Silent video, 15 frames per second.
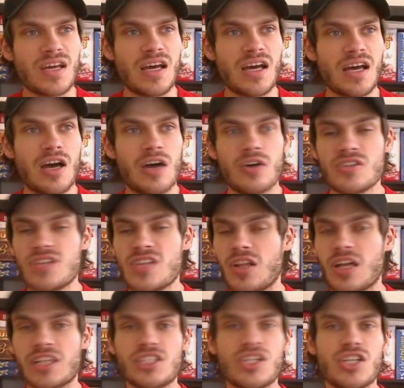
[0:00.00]
I also
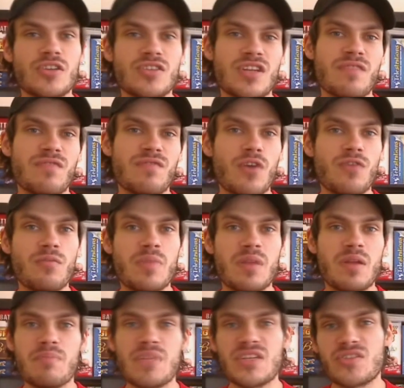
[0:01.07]
like shows that involve a bit
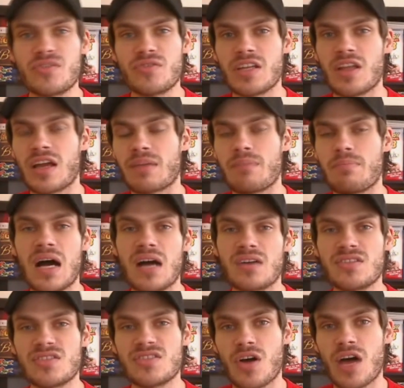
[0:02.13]
of mystery, like
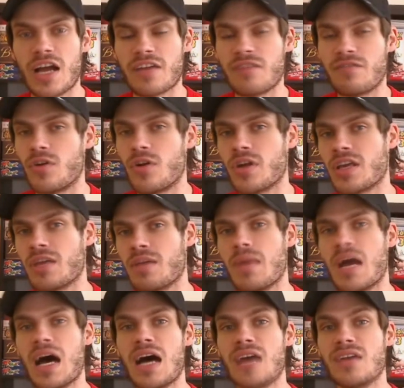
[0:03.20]
Monk, Psych, Veronica
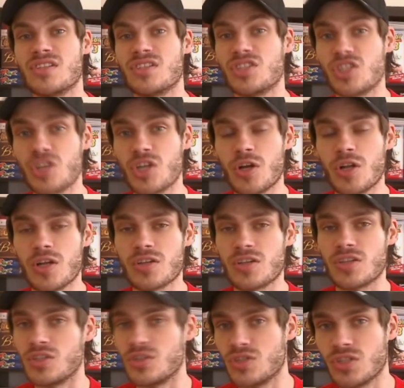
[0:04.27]
Mars, and Sherlock,
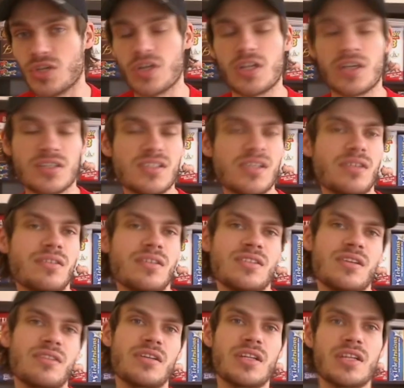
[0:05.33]
the new Sherlock series
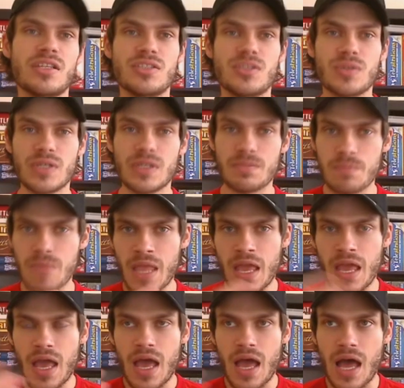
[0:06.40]
I really enjoy.
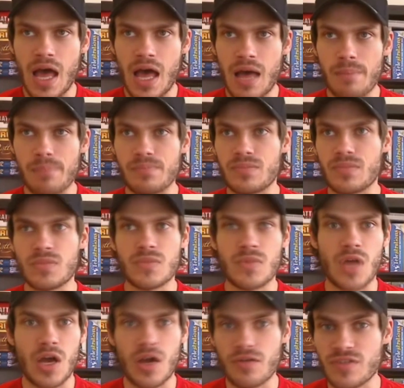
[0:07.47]

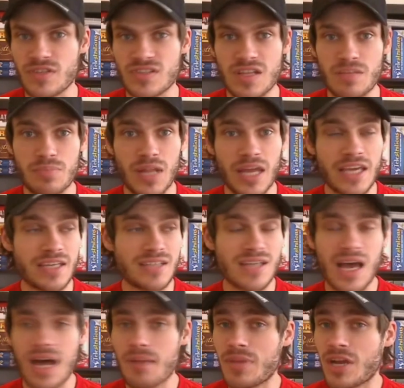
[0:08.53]
I obviously play
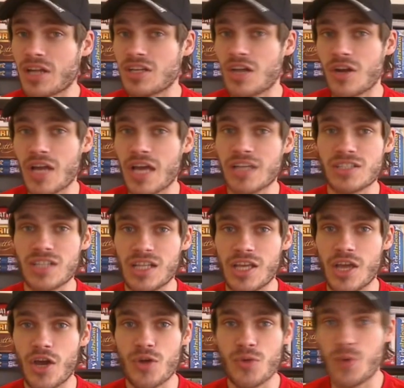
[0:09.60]
guitar, but I don't actually
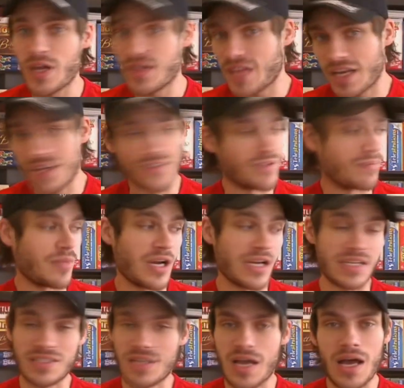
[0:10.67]
own one. That isn't my
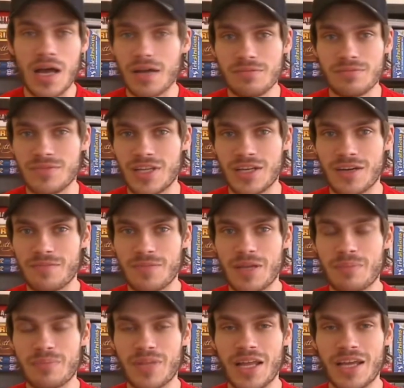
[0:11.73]
guitar that I've
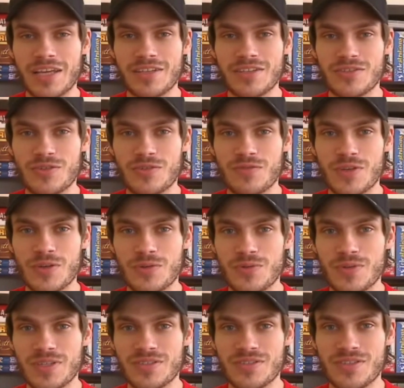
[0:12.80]
been playing in this
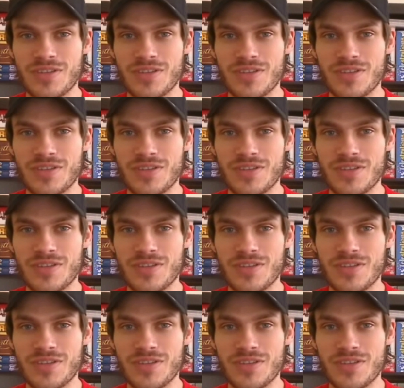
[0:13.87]
review.